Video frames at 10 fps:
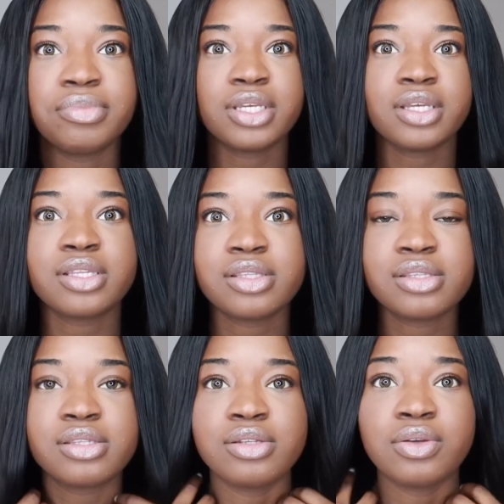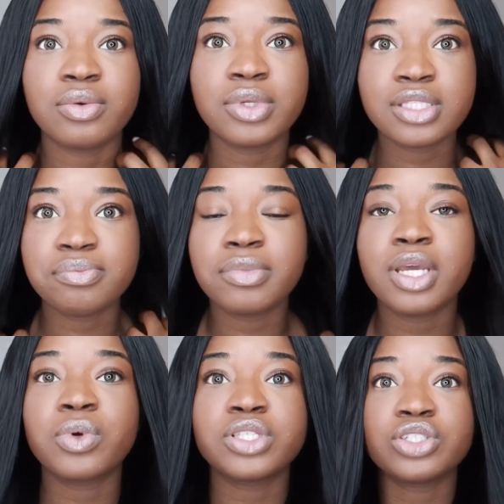because, you know,
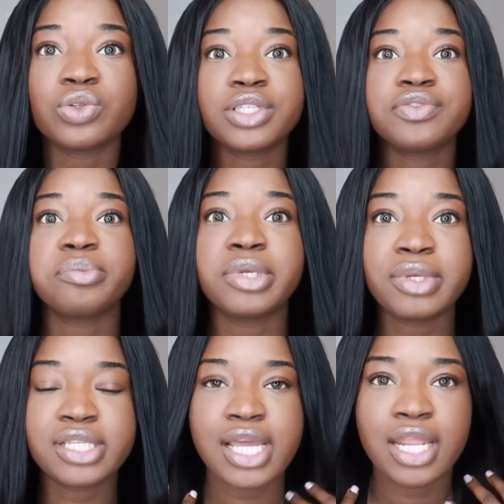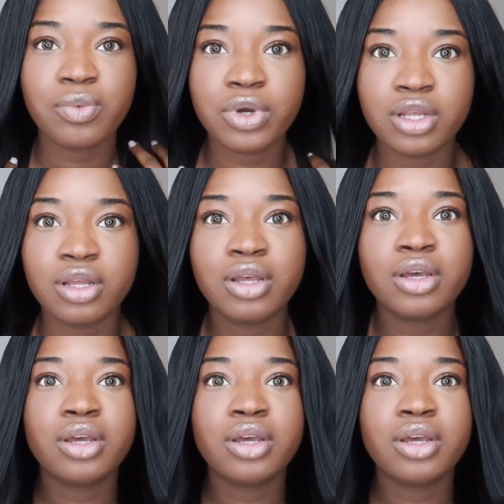it was a choice for me, because I didn't want to,